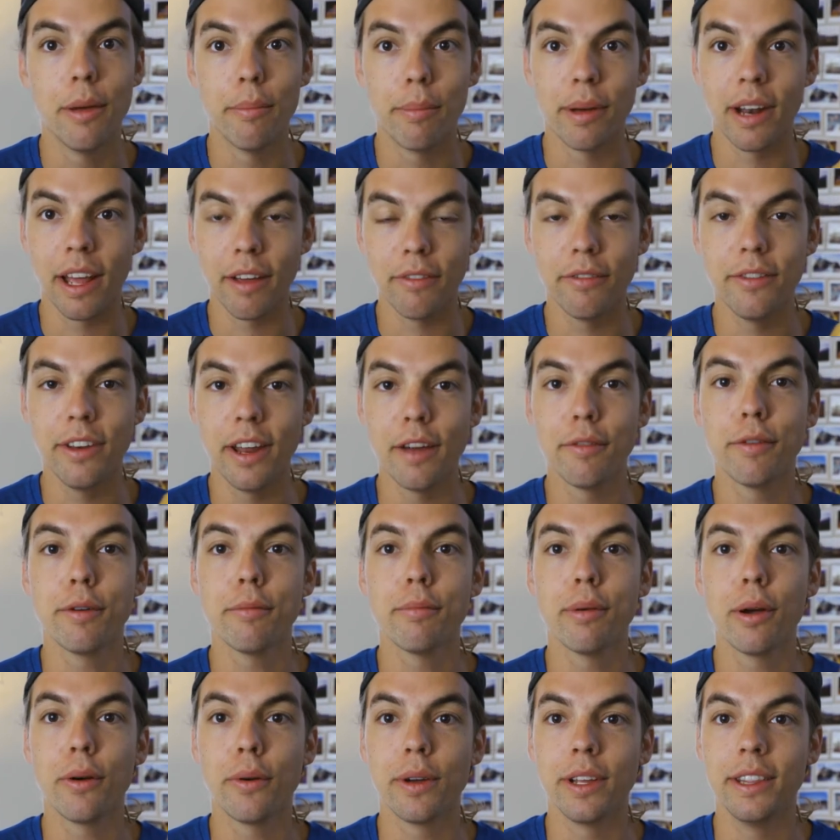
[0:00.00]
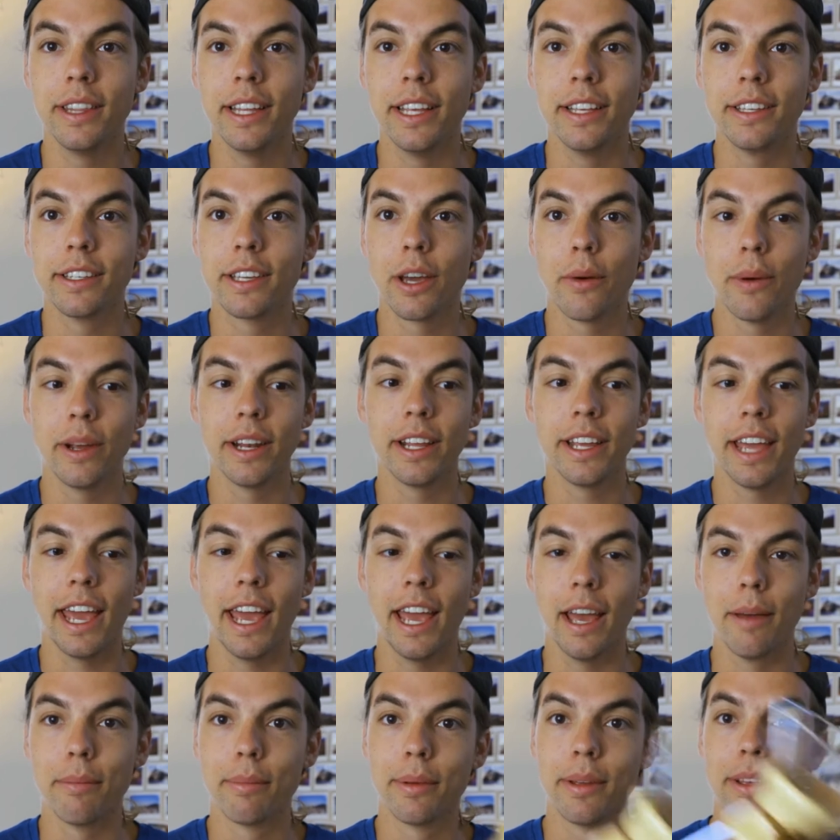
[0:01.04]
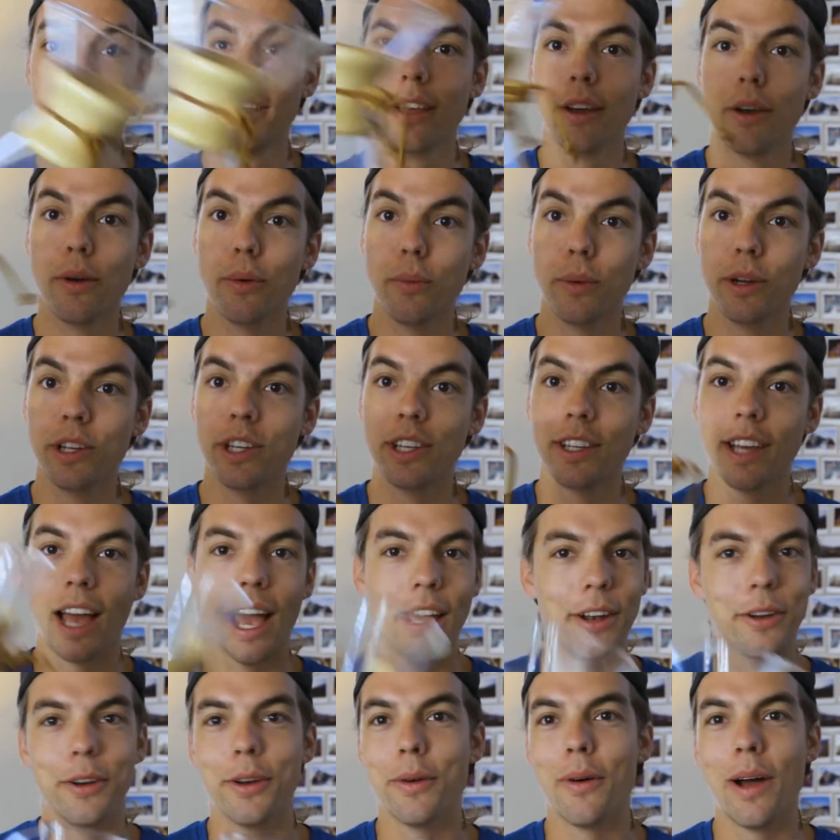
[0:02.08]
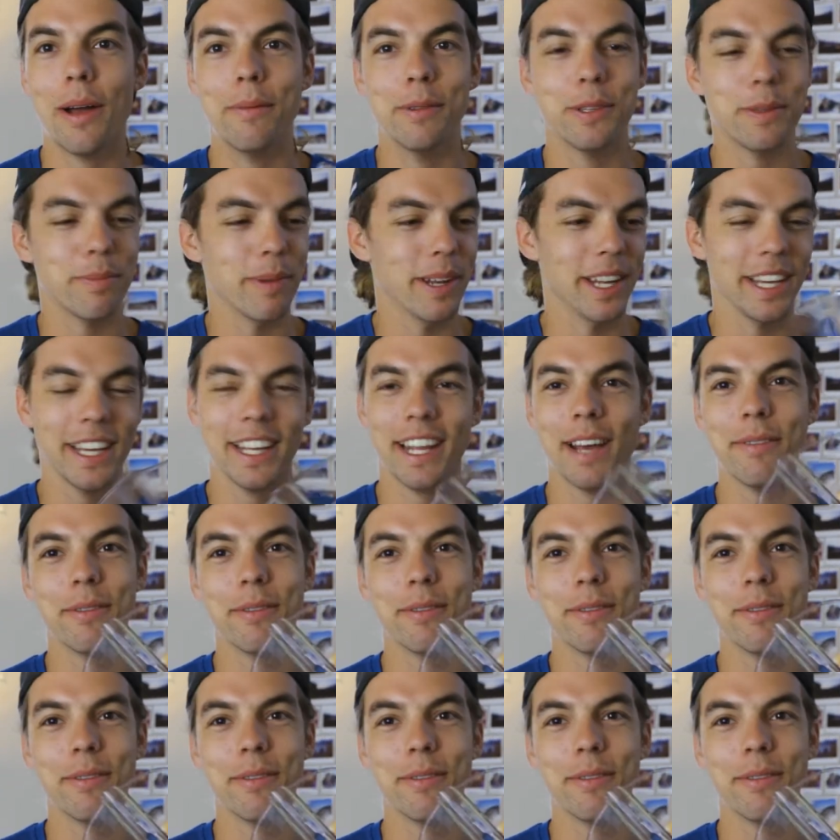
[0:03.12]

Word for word: but I've never broken this going to camp, which is, I don't know why I'm spinning it.